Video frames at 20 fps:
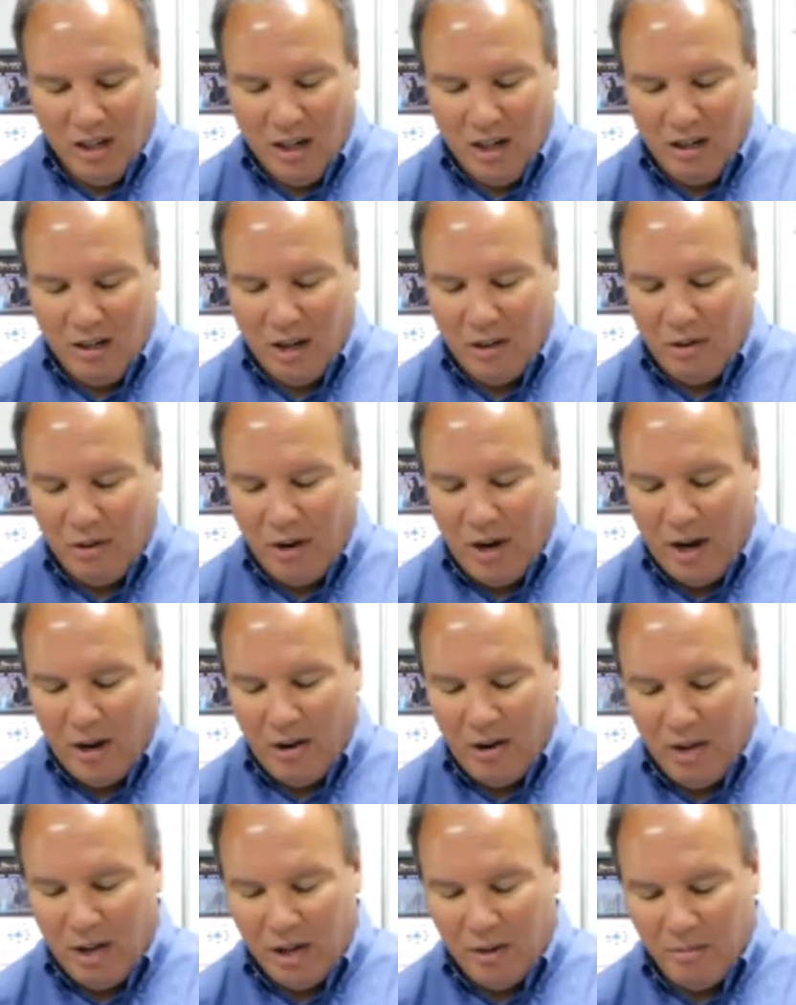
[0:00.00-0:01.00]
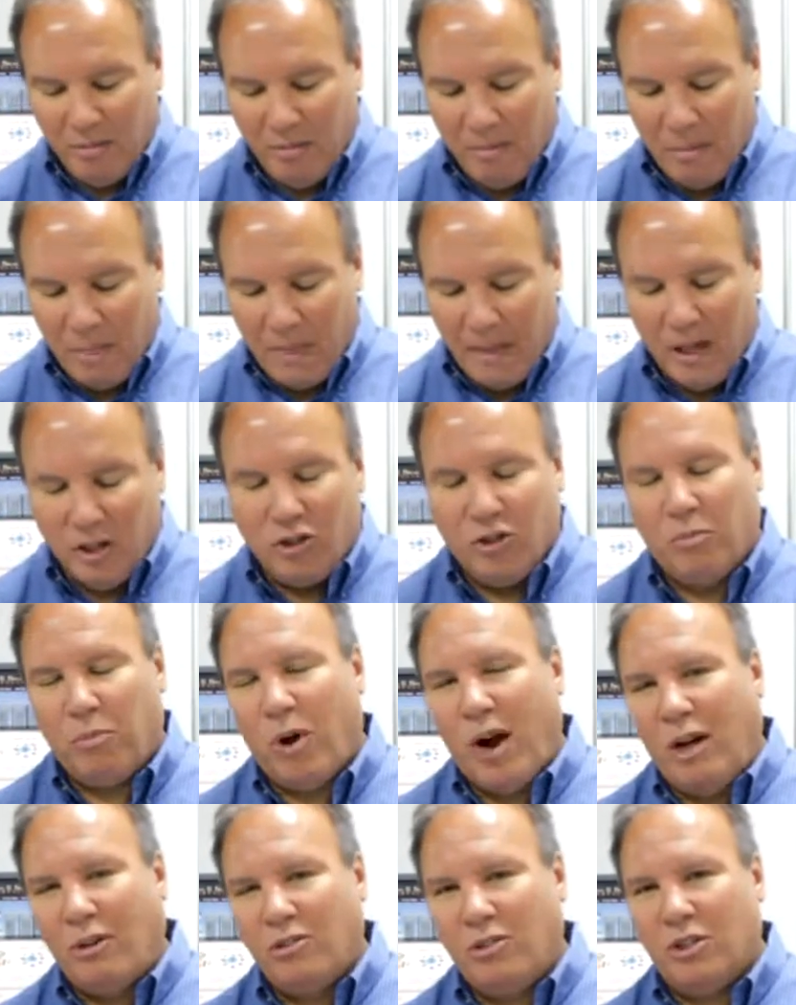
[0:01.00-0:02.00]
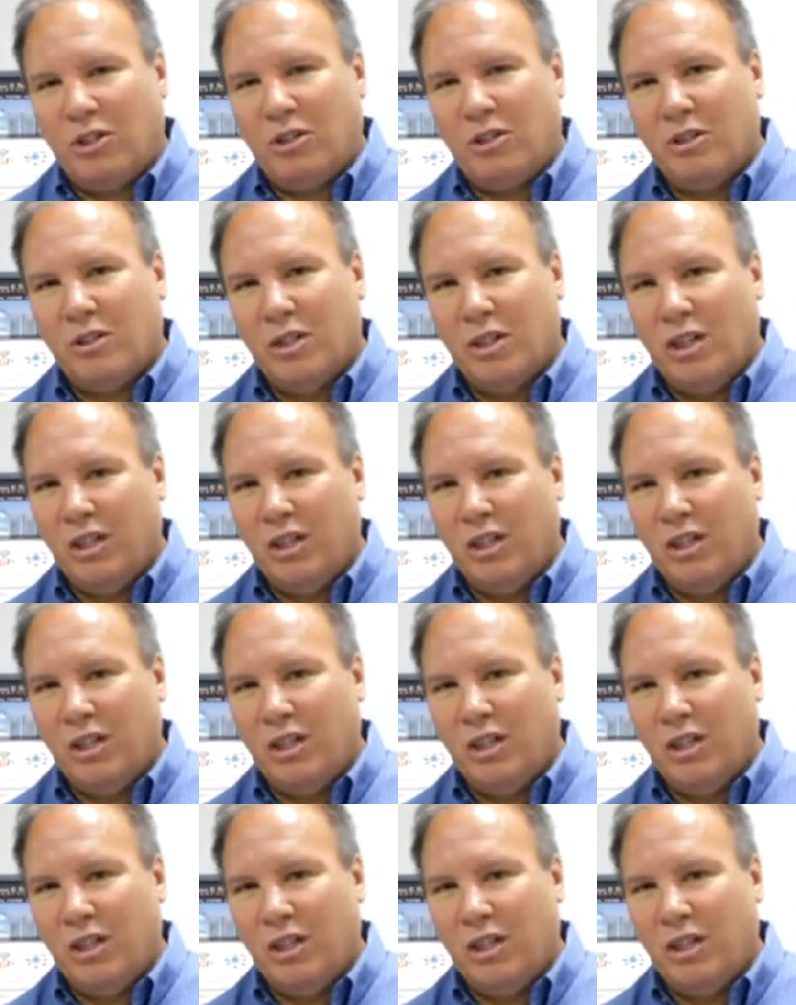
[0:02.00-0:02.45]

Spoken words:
Another area is your browser.